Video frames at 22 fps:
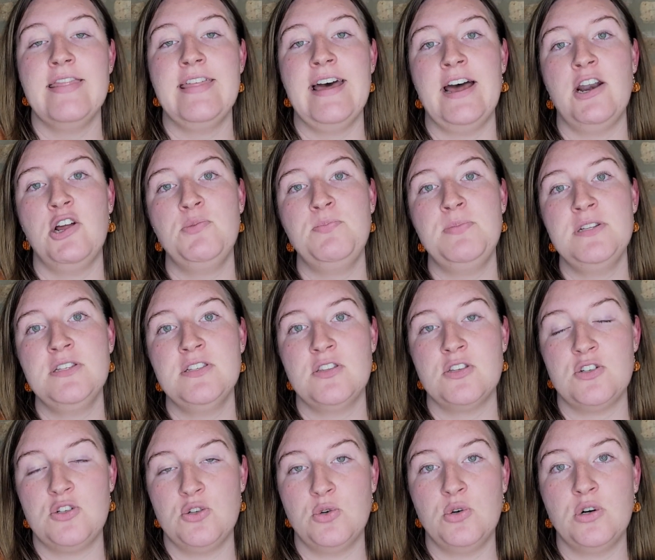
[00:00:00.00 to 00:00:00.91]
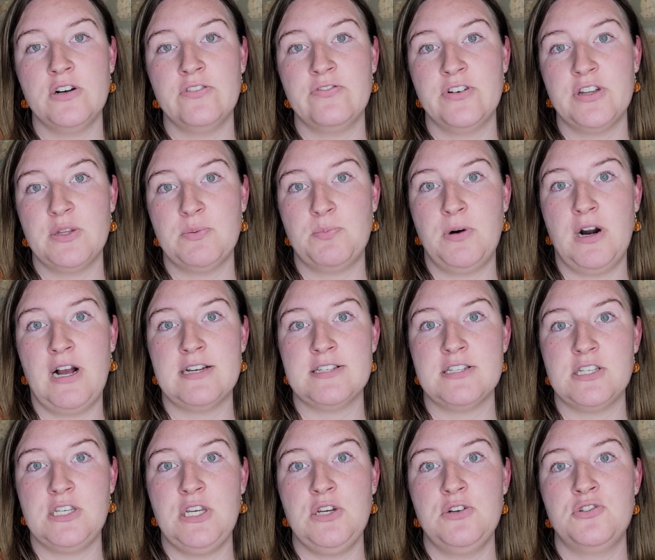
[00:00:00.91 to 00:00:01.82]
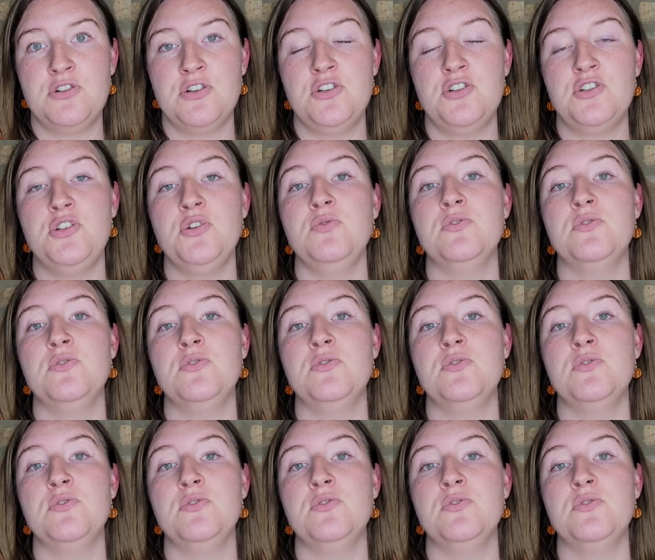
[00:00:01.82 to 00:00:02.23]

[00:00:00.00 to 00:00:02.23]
that opens the door for the prosecution